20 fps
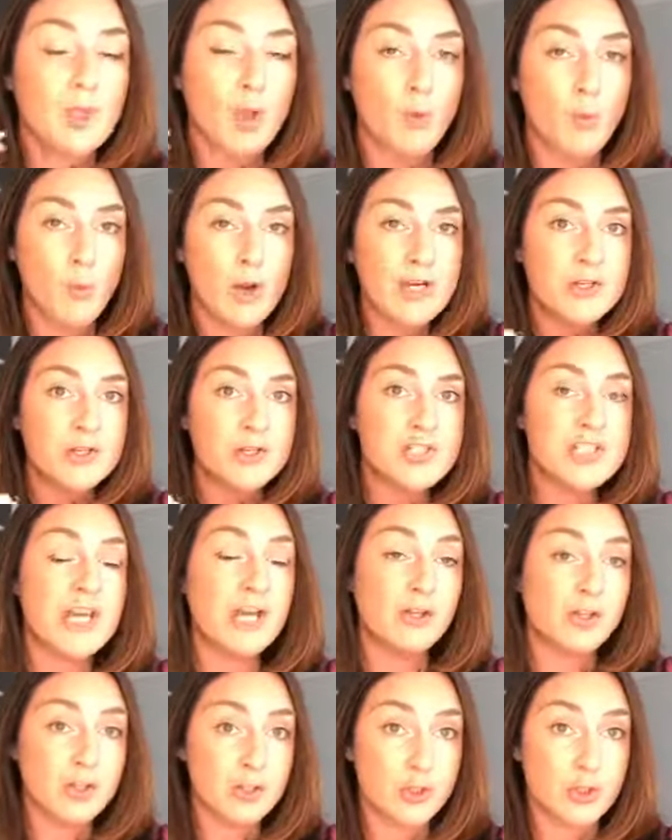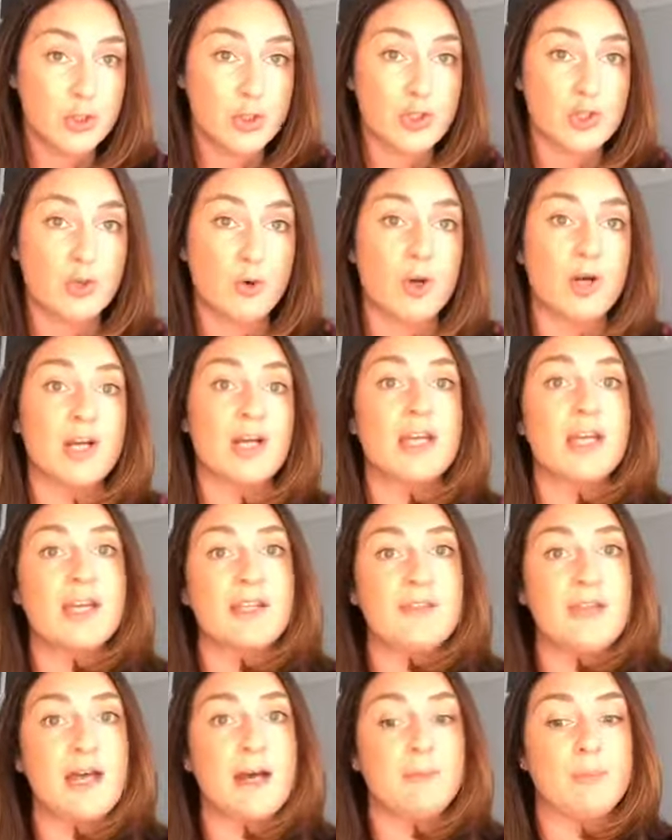When you're telling your story
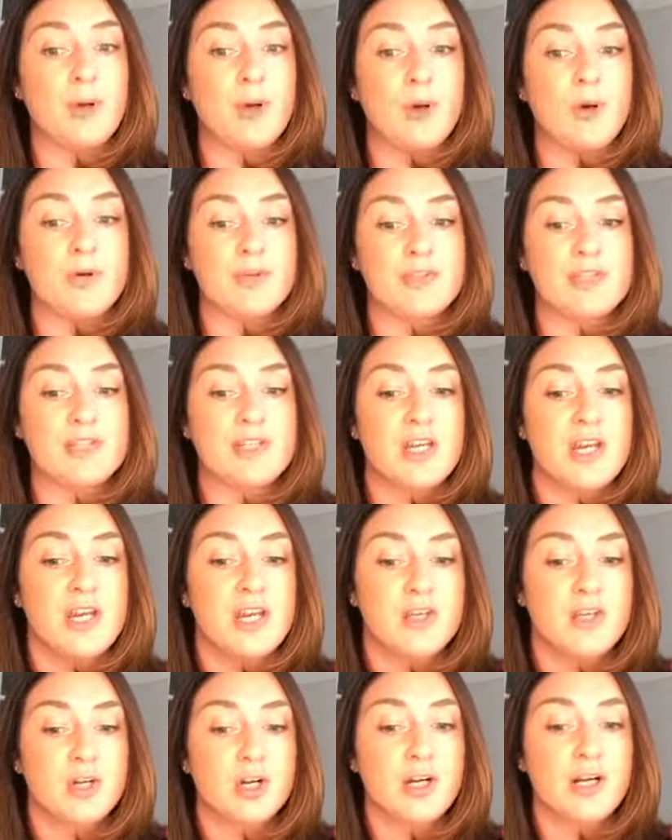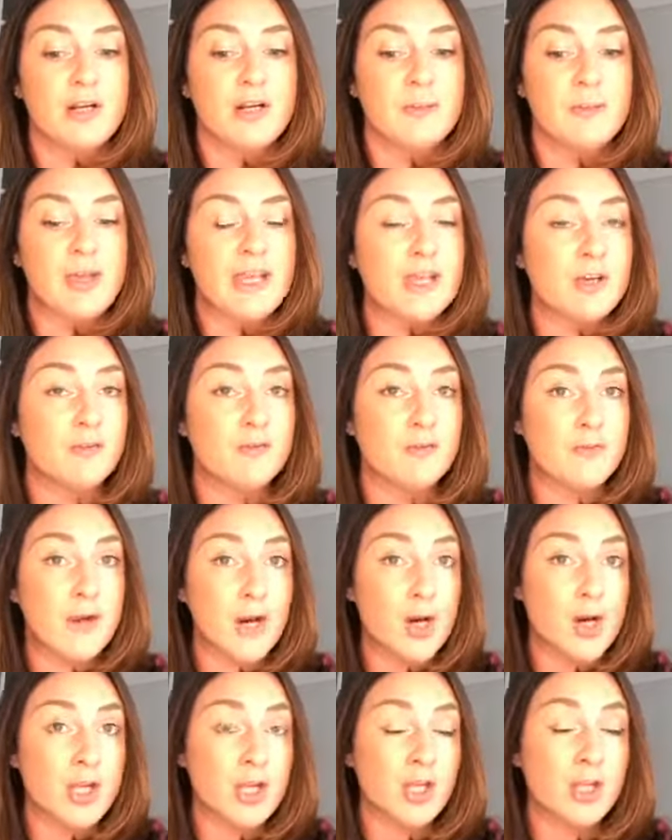in that post, you're gonna make it
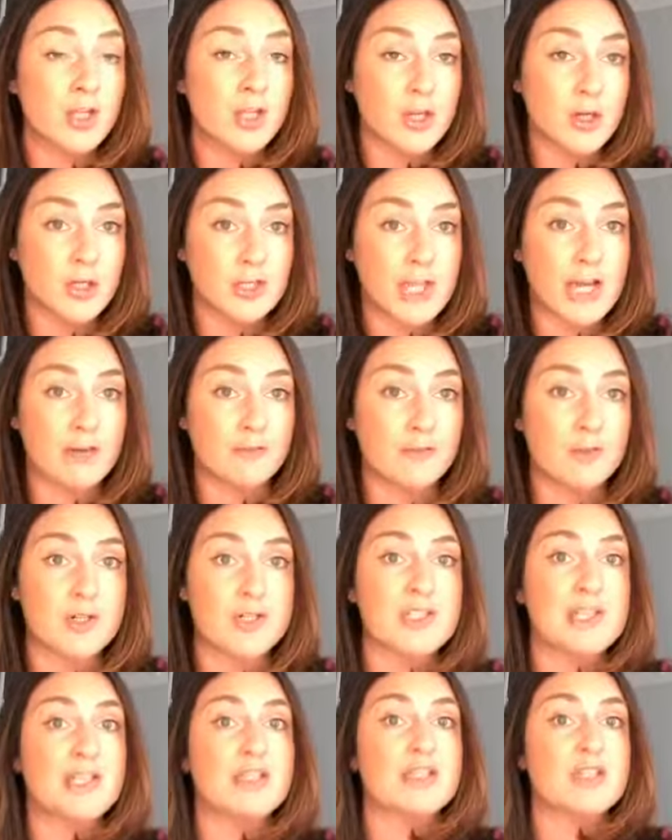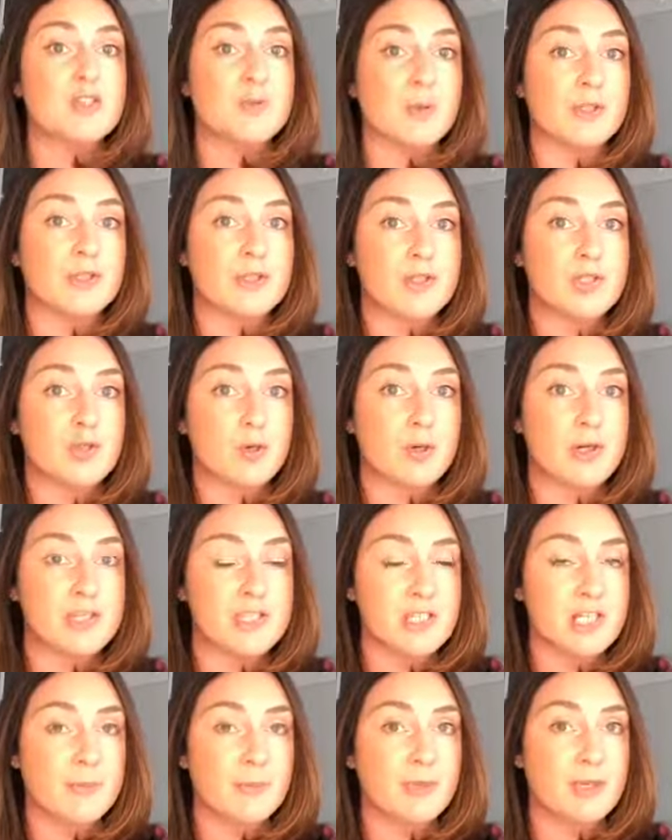very clear in that first sentence what the story
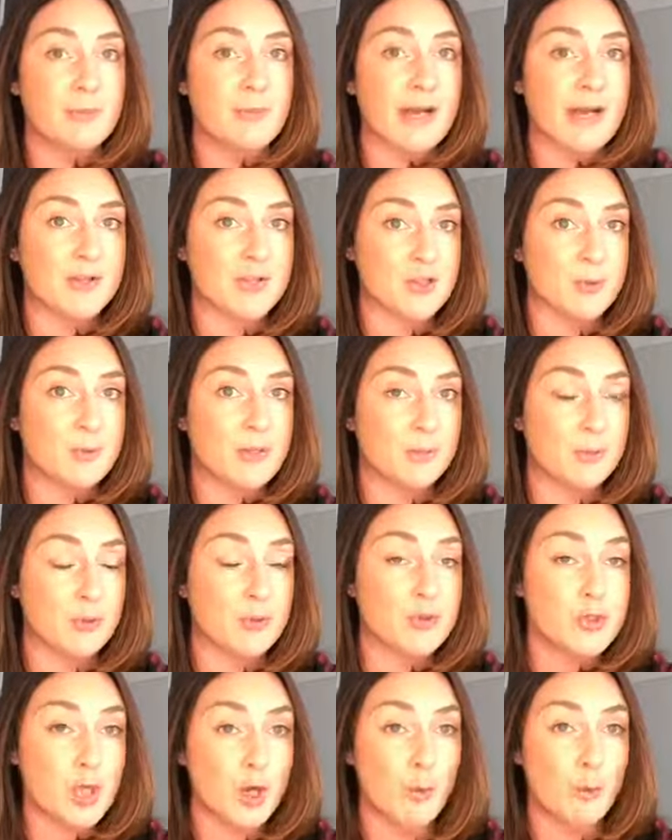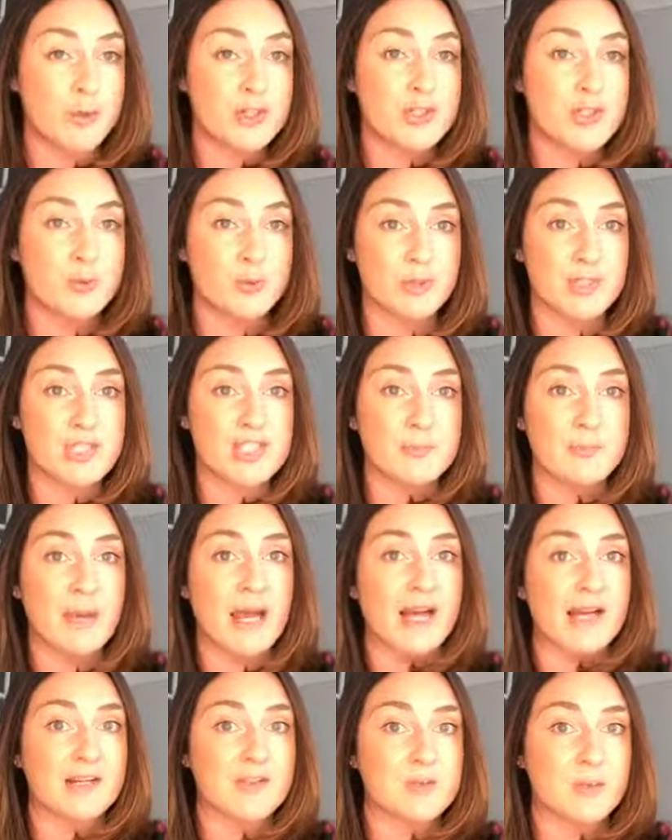is gonna be about so people know what to
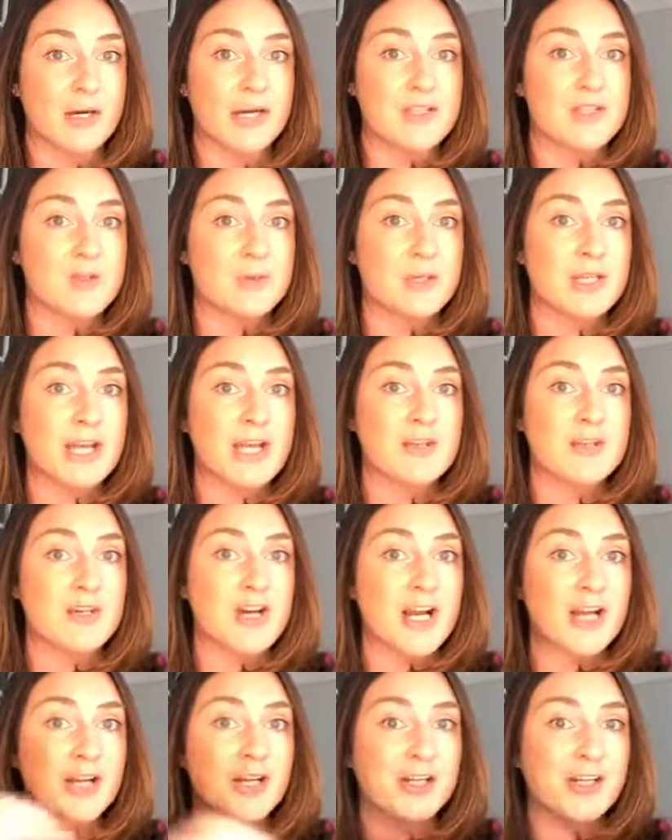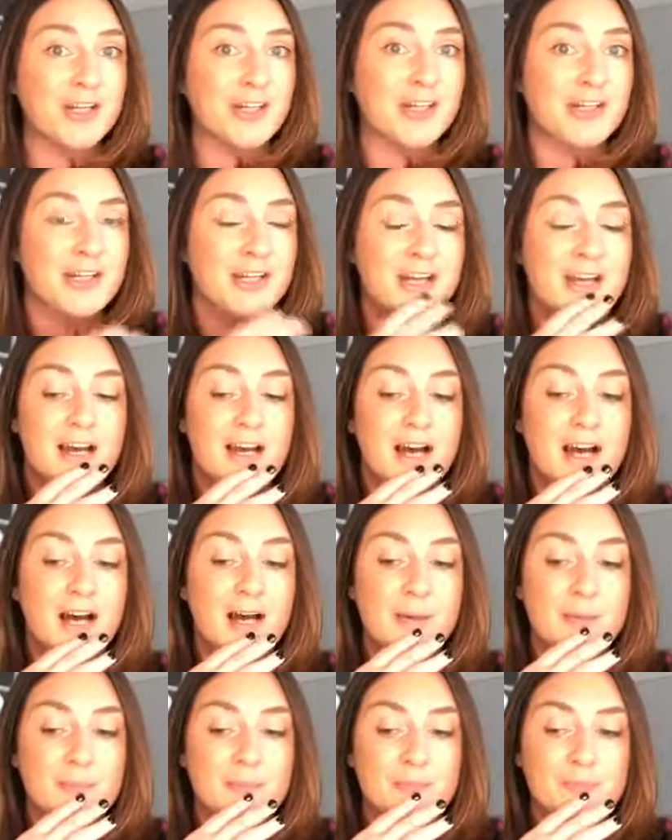expect, right? So again, you're not gonna
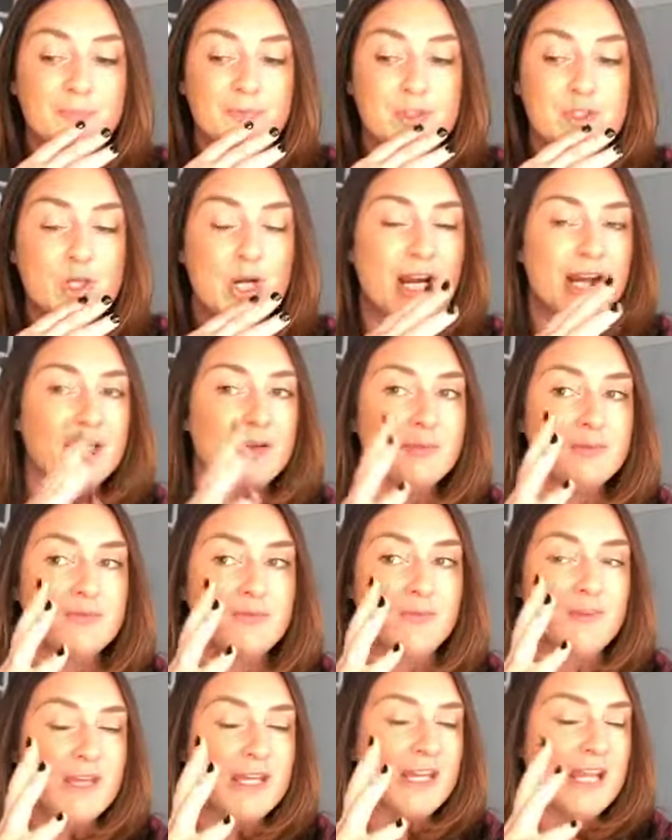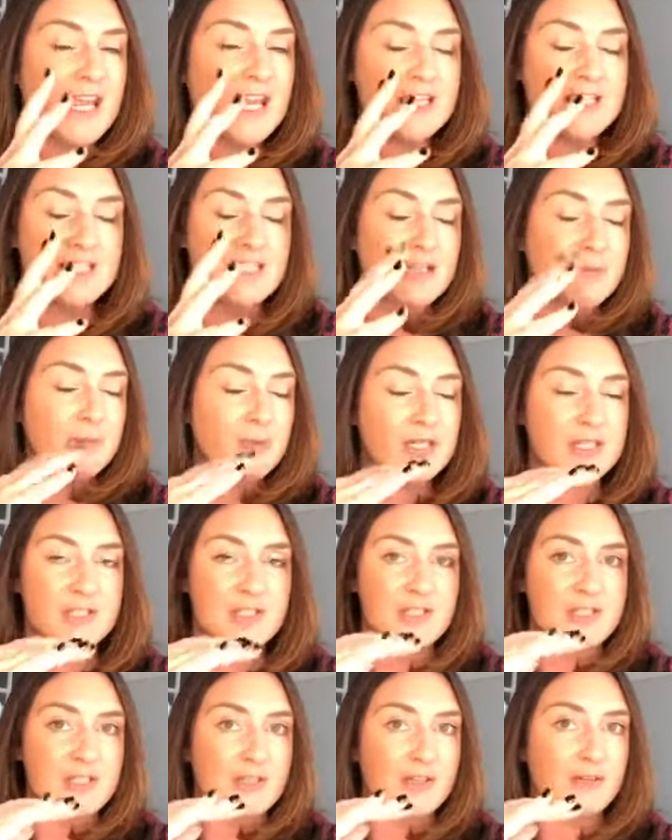try and fit 18
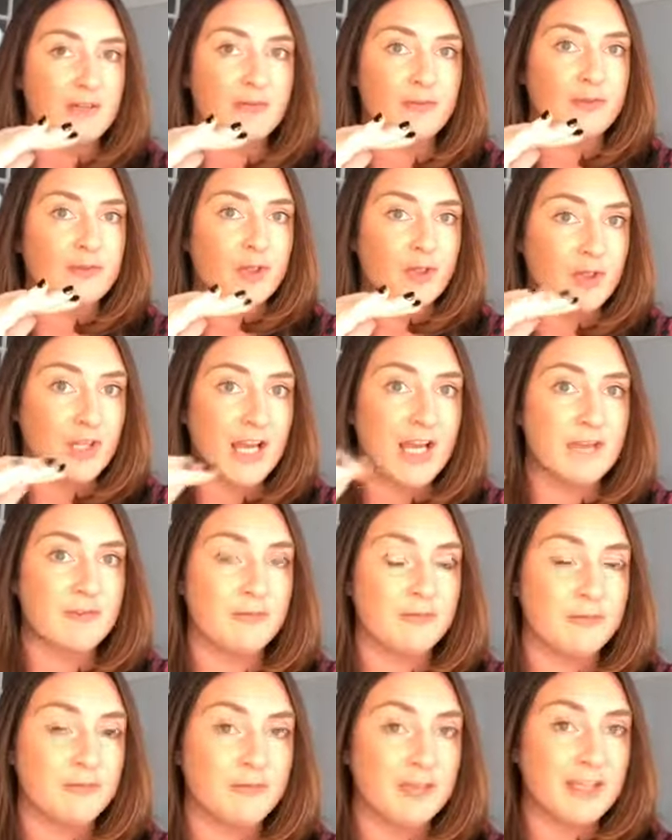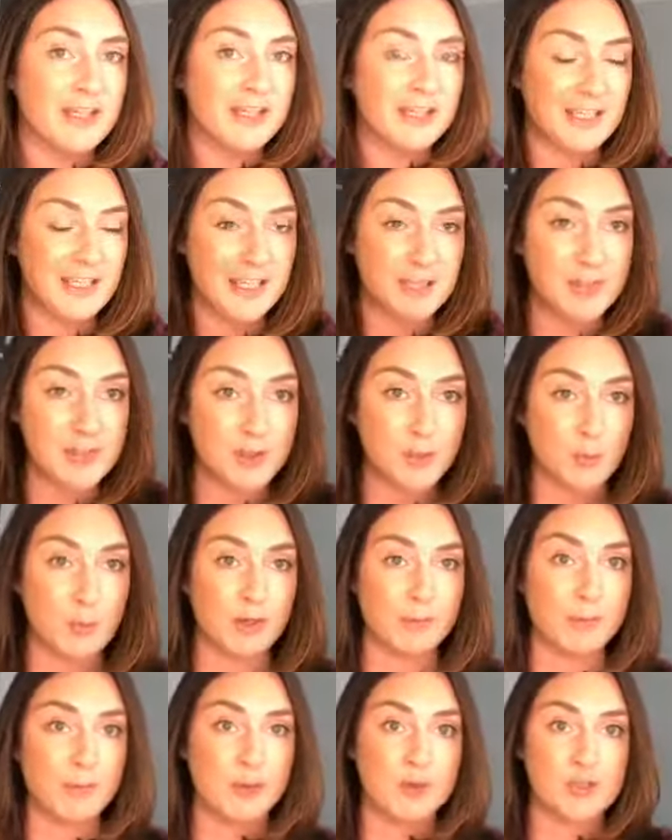pieces of your life into
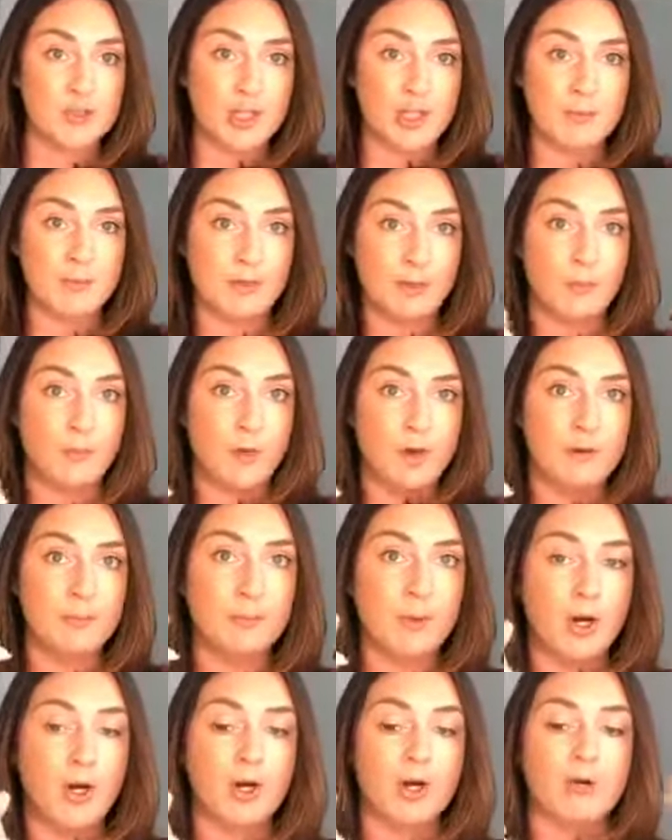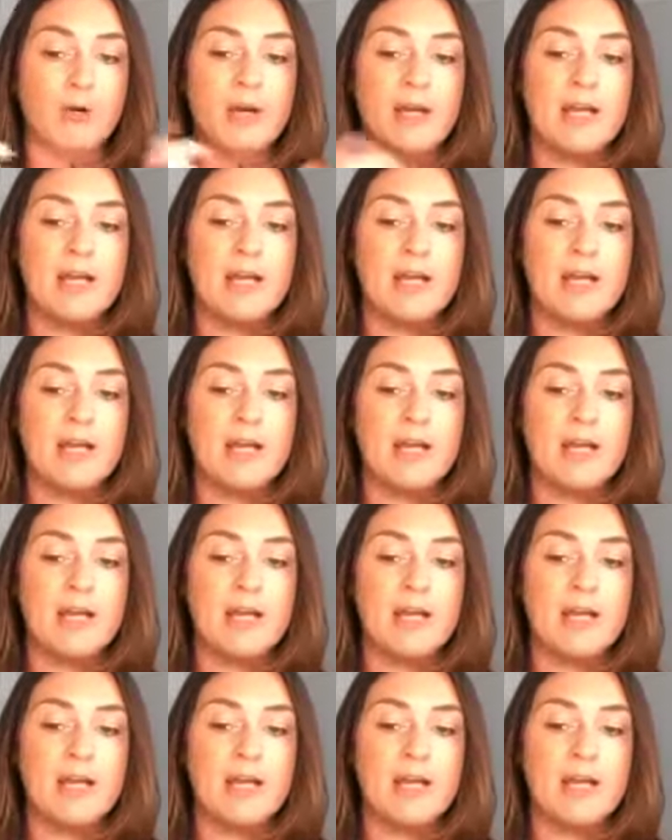one post. You're gonna pick one part,